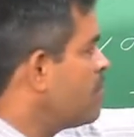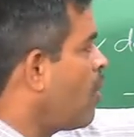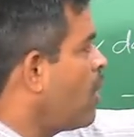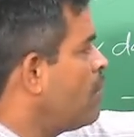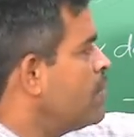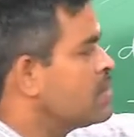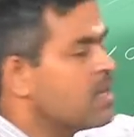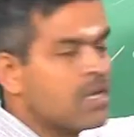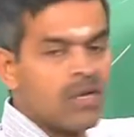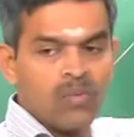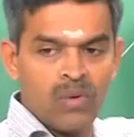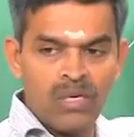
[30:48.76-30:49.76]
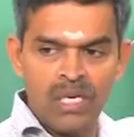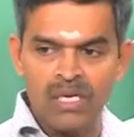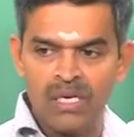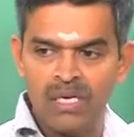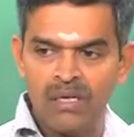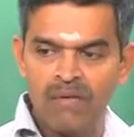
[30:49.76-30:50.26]
will always occur
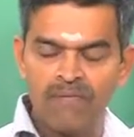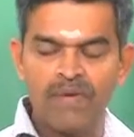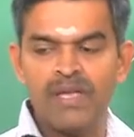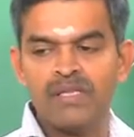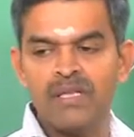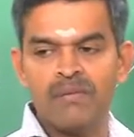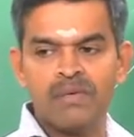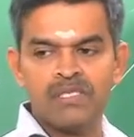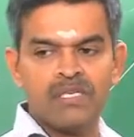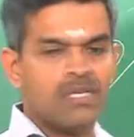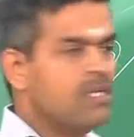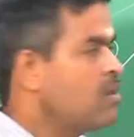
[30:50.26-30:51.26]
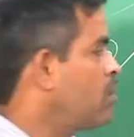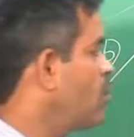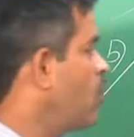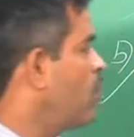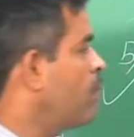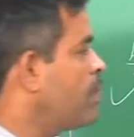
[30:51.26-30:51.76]
only when the machinery or the
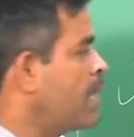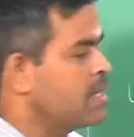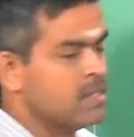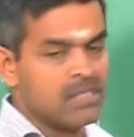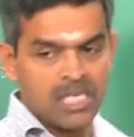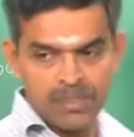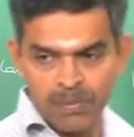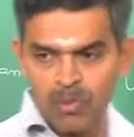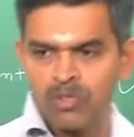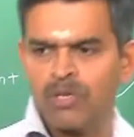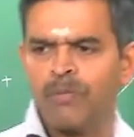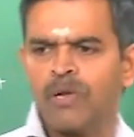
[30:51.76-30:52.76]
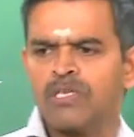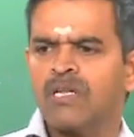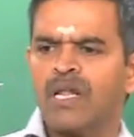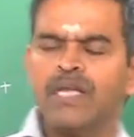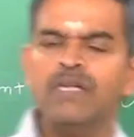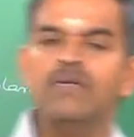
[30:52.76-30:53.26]
whole plant is exposed to the production
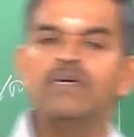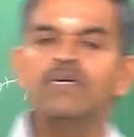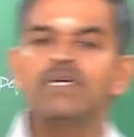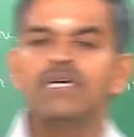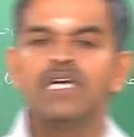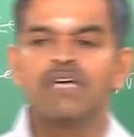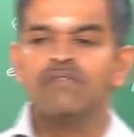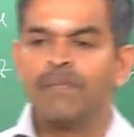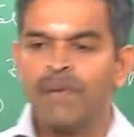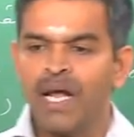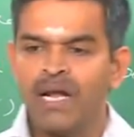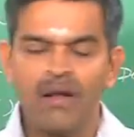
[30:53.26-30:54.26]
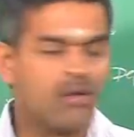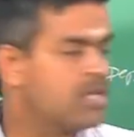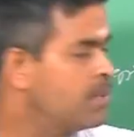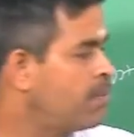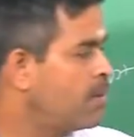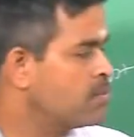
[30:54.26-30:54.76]
line if the plant or the
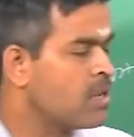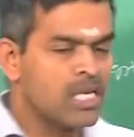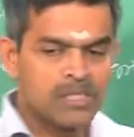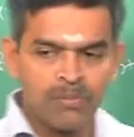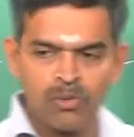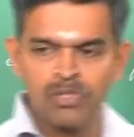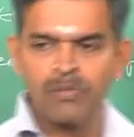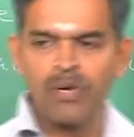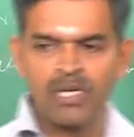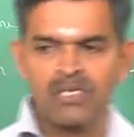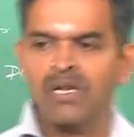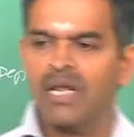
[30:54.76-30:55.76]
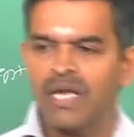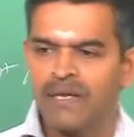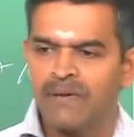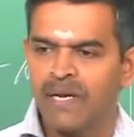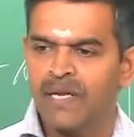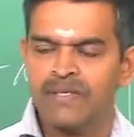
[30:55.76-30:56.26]
department is not exposed to production
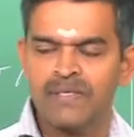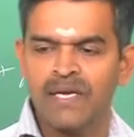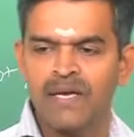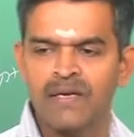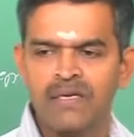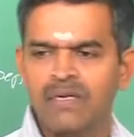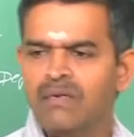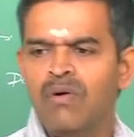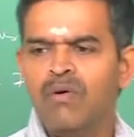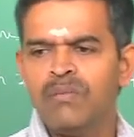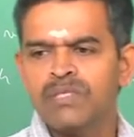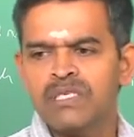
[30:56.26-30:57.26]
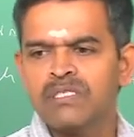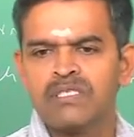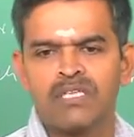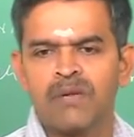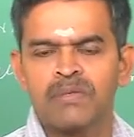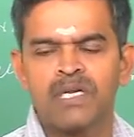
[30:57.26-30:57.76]
line, let us say no business
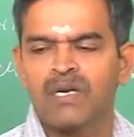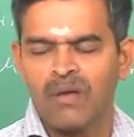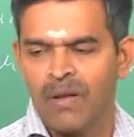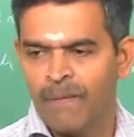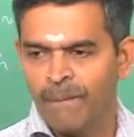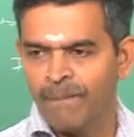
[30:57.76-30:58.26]
interruption at all.